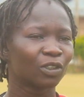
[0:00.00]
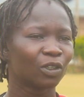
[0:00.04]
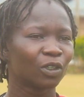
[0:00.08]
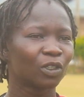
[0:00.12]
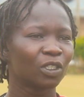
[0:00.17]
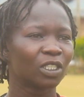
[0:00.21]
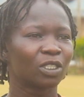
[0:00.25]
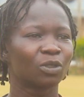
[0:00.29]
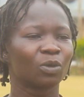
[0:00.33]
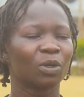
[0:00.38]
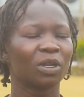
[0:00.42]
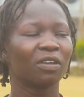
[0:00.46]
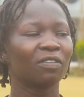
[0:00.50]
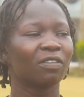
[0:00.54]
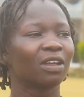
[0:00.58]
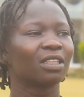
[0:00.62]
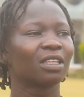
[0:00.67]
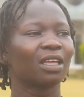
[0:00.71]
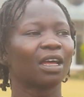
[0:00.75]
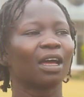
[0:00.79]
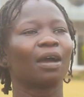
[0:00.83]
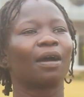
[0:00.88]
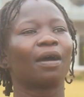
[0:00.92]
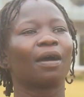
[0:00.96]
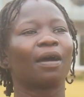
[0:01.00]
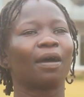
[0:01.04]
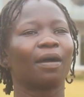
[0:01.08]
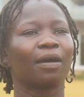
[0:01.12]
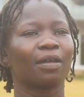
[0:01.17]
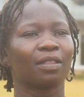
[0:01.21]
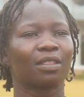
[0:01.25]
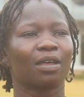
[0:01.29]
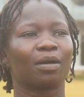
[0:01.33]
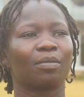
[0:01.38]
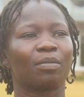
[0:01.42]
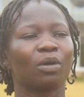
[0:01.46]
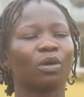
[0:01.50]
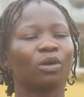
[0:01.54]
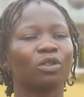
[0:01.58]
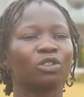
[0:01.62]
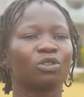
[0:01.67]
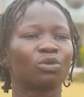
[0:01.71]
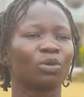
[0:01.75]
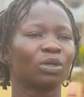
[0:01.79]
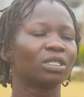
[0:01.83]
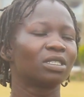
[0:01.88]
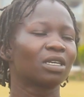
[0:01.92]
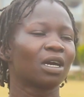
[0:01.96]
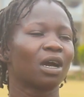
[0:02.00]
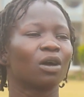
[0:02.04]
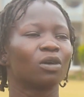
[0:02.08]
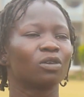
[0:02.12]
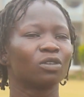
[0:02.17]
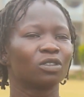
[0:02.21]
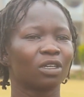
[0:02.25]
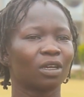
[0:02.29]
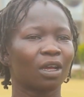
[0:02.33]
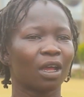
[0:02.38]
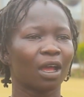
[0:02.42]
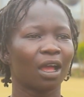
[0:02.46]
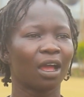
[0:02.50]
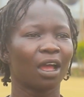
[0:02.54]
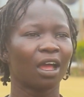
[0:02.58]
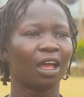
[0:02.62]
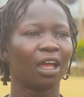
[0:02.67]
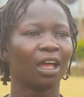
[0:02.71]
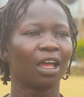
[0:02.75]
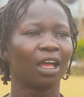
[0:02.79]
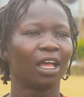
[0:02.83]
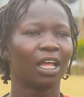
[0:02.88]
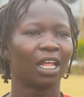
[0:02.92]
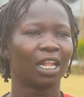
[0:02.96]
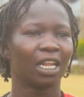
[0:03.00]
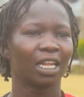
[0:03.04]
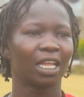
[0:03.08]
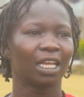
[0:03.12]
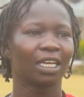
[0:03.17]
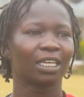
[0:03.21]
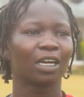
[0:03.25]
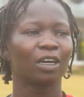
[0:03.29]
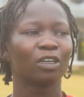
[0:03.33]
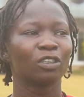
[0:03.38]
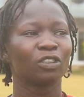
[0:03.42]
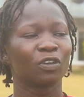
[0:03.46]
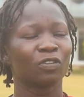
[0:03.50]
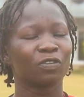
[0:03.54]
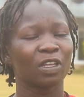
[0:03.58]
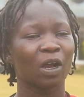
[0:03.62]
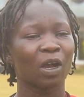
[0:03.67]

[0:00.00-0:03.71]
Because whenever the balls went out, like out of